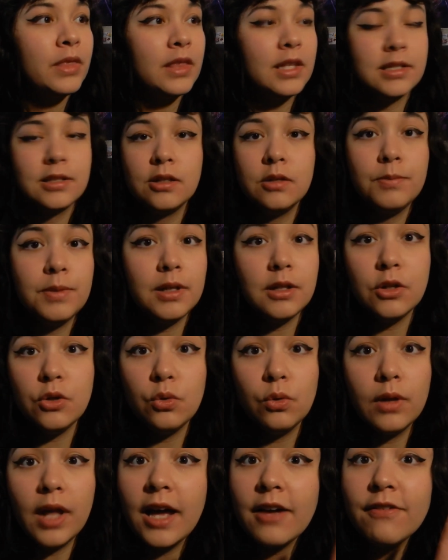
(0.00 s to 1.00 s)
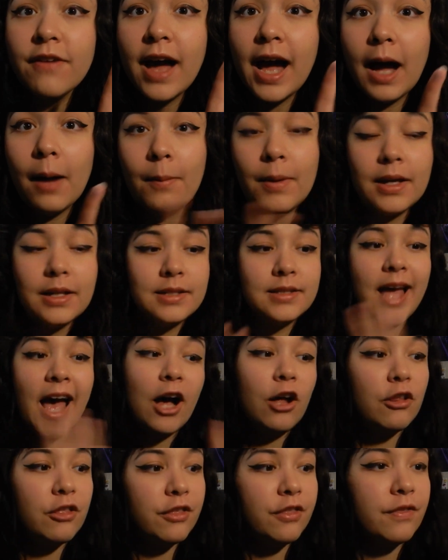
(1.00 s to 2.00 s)
This could be new life habits,
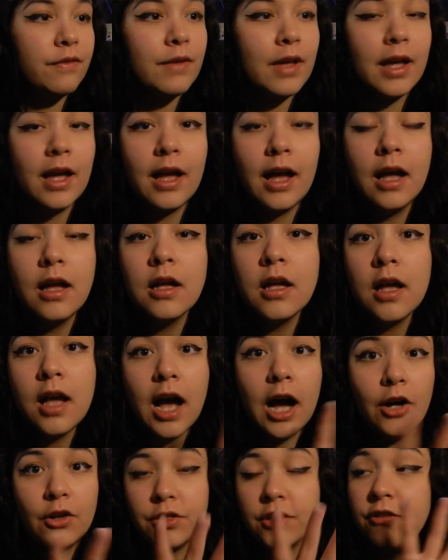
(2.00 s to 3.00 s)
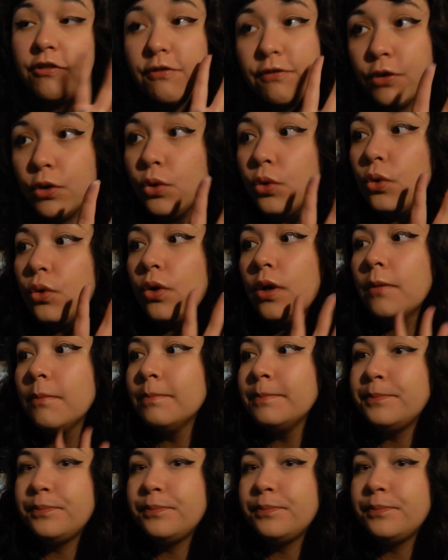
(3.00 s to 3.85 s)
healthy food,